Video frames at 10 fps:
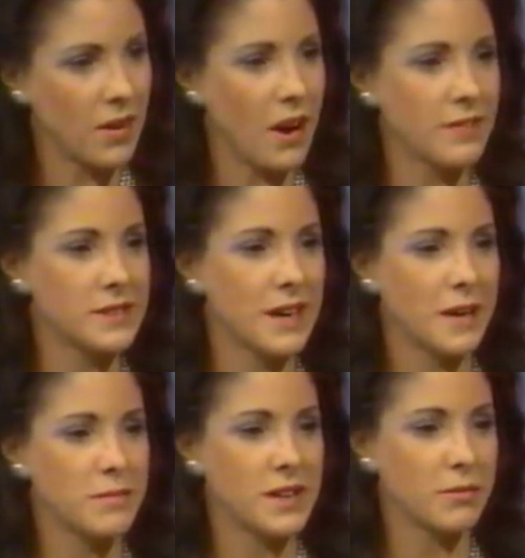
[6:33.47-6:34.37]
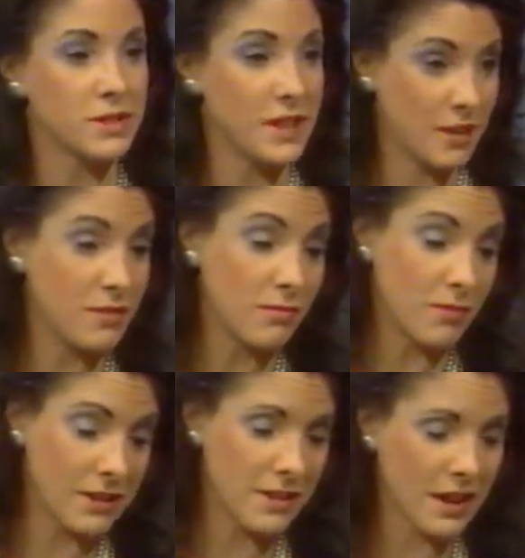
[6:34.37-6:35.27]
Oftentimes they will tell you
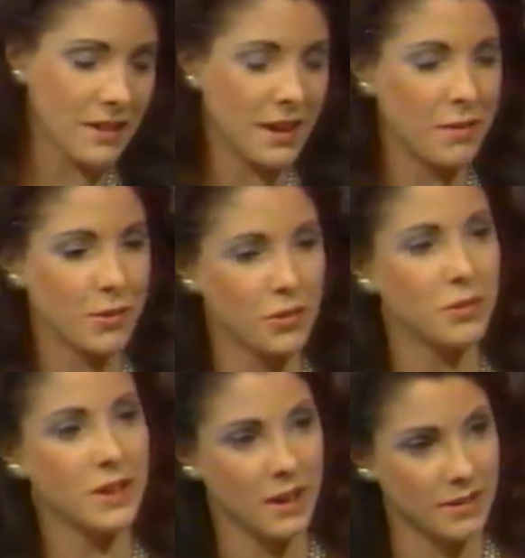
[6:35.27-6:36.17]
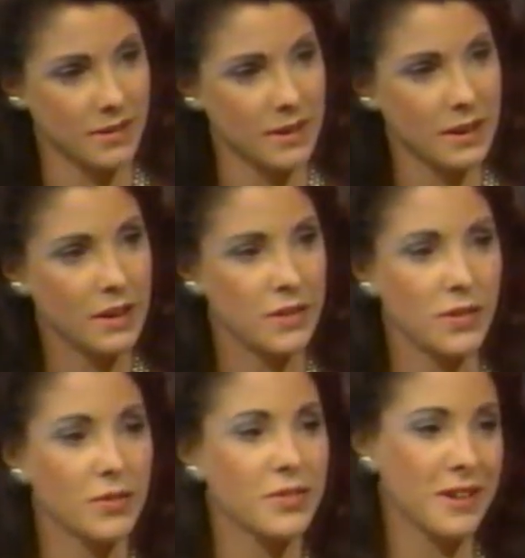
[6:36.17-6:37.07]
one thing and then they will do another.
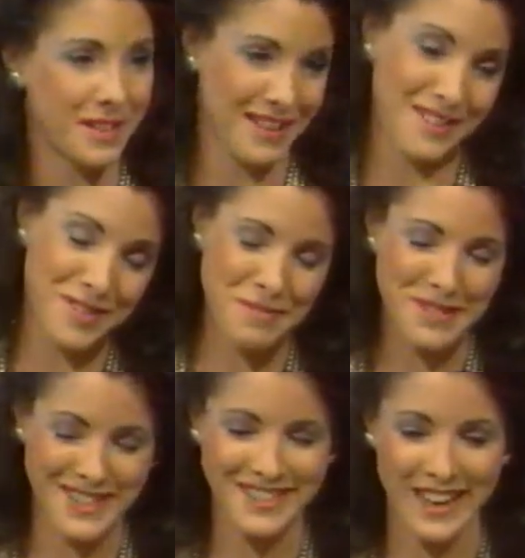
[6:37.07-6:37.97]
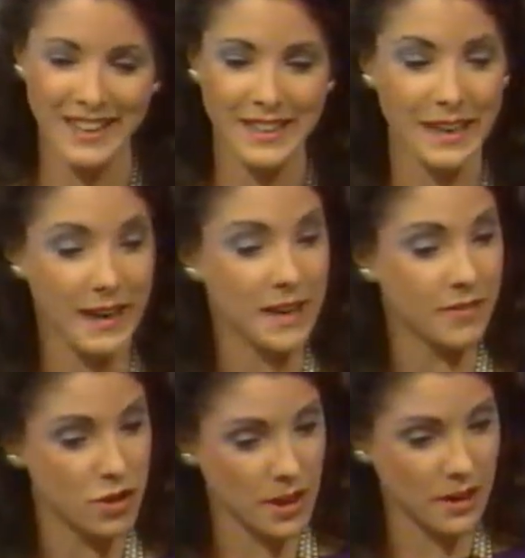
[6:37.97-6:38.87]
So if someone says I can get out of a
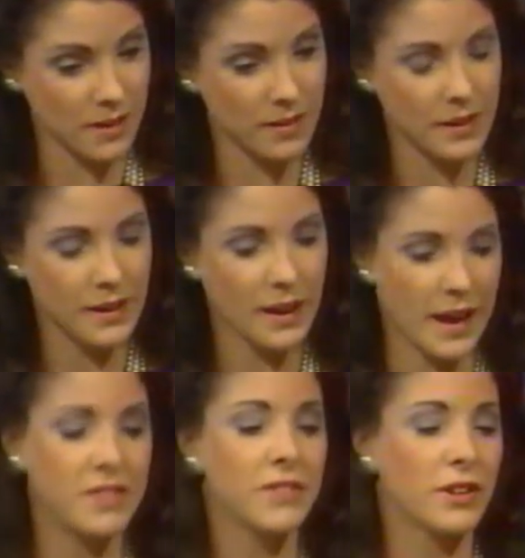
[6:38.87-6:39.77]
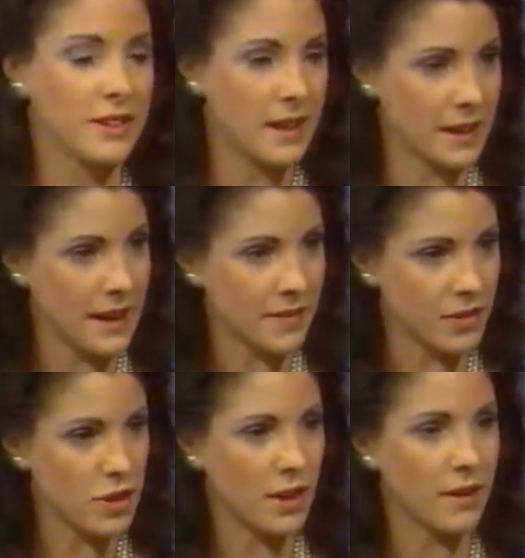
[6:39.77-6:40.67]
chair, I have difficulty getting out of a
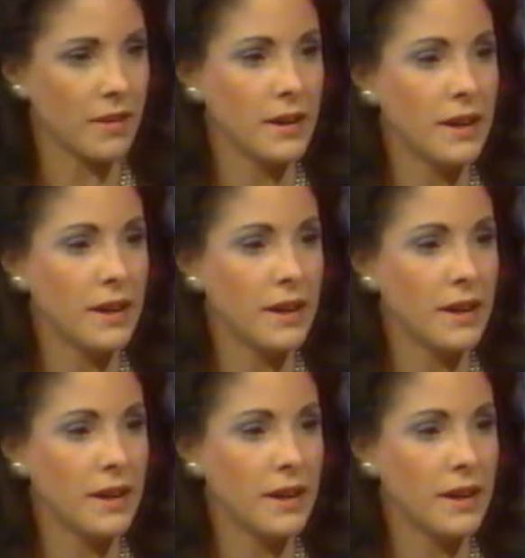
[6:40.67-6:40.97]
chair.